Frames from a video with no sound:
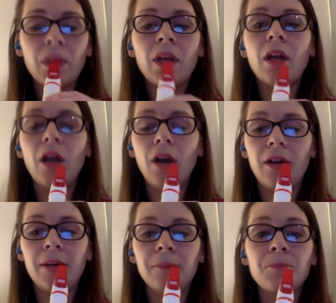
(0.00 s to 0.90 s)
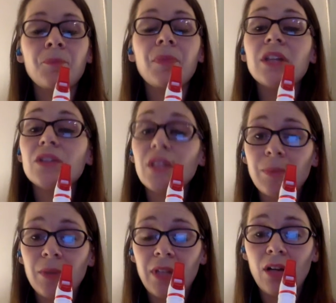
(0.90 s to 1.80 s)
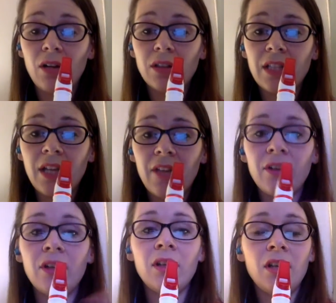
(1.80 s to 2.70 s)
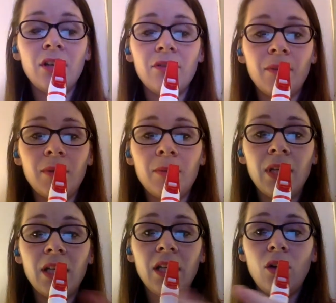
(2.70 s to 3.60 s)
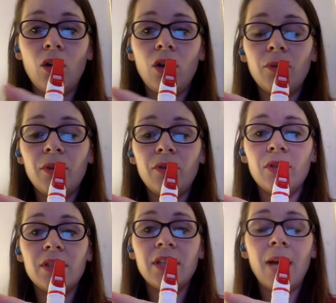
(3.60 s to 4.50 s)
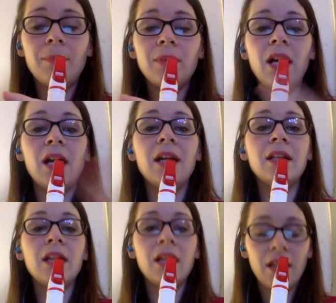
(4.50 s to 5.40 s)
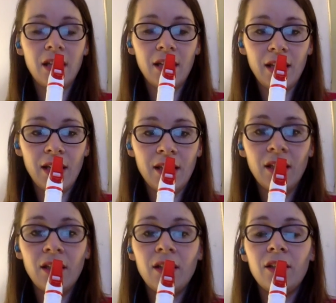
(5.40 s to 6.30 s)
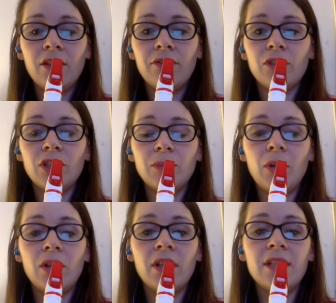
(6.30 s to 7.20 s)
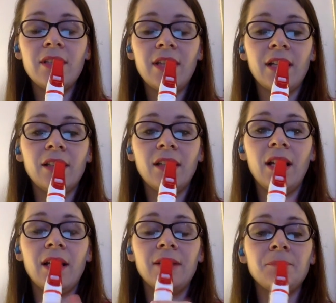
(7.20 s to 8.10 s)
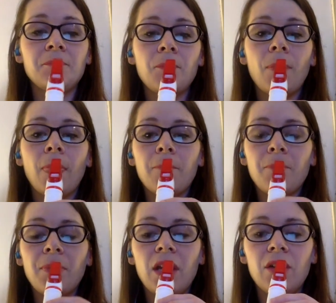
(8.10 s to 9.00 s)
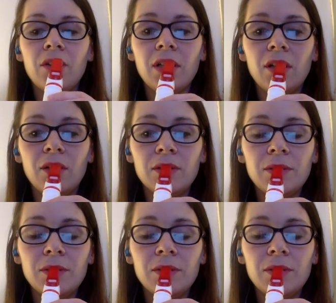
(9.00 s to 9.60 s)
All right, so let's put that all together from the beginning all the way through the top line and then the first part of the second line. Here it goes.